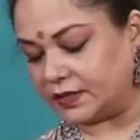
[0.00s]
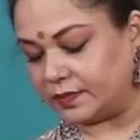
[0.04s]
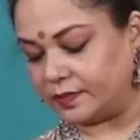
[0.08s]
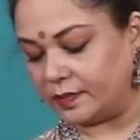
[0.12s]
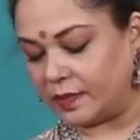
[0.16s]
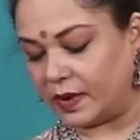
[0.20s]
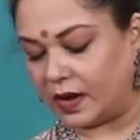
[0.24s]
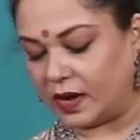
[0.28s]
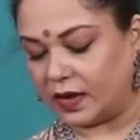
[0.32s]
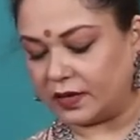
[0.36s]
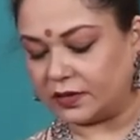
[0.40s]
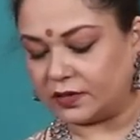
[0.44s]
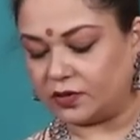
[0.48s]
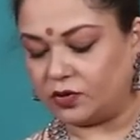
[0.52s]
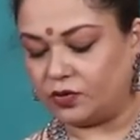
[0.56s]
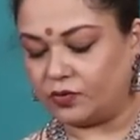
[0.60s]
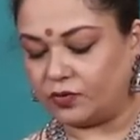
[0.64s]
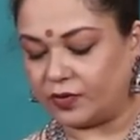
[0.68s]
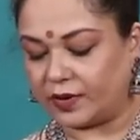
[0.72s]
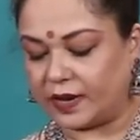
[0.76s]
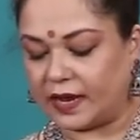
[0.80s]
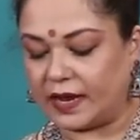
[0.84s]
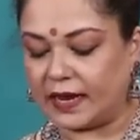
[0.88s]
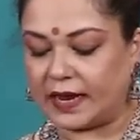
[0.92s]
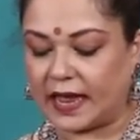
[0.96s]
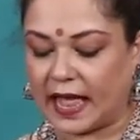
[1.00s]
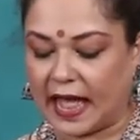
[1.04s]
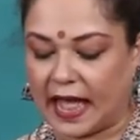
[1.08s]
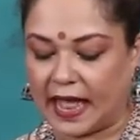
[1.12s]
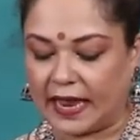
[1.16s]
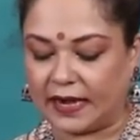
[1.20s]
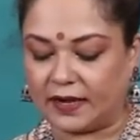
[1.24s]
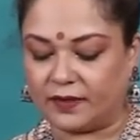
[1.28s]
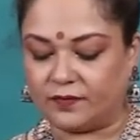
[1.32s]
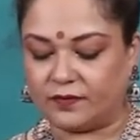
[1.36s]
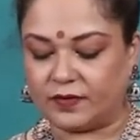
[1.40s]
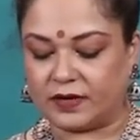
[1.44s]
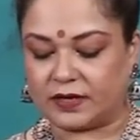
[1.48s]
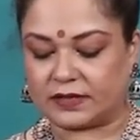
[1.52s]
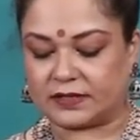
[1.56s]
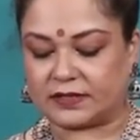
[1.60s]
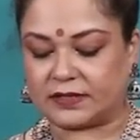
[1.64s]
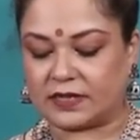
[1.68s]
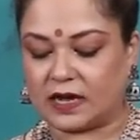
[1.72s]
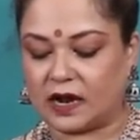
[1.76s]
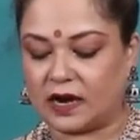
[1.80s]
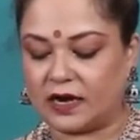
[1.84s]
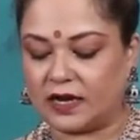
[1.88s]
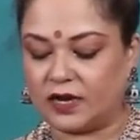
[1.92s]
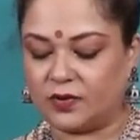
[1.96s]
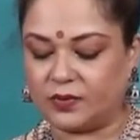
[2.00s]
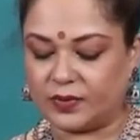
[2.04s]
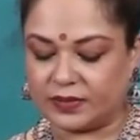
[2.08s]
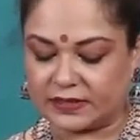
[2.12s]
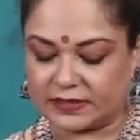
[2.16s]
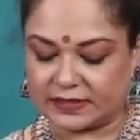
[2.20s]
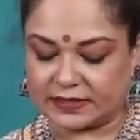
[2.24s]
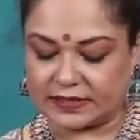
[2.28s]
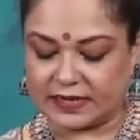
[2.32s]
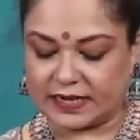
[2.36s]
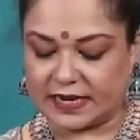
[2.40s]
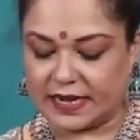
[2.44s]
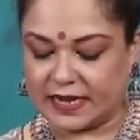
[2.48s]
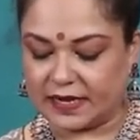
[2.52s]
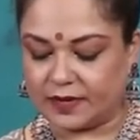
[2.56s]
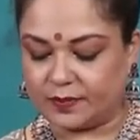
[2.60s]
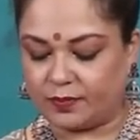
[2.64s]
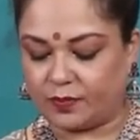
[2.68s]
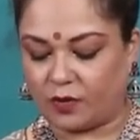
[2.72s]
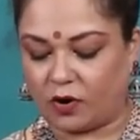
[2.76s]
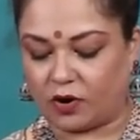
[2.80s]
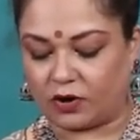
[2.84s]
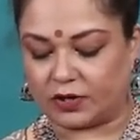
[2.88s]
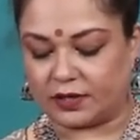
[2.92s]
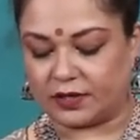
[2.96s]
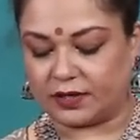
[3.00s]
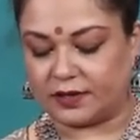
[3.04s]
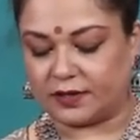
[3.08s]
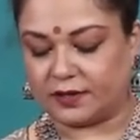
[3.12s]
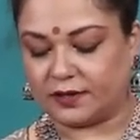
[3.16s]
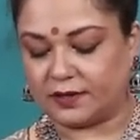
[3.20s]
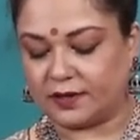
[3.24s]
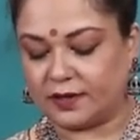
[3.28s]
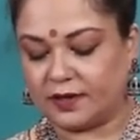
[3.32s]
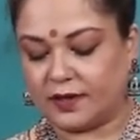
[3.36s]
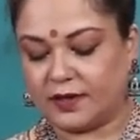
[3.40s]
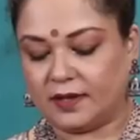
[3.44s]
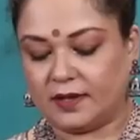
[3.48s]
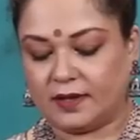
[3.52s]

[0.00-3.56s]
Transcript: smart looking handwork sari with sleek border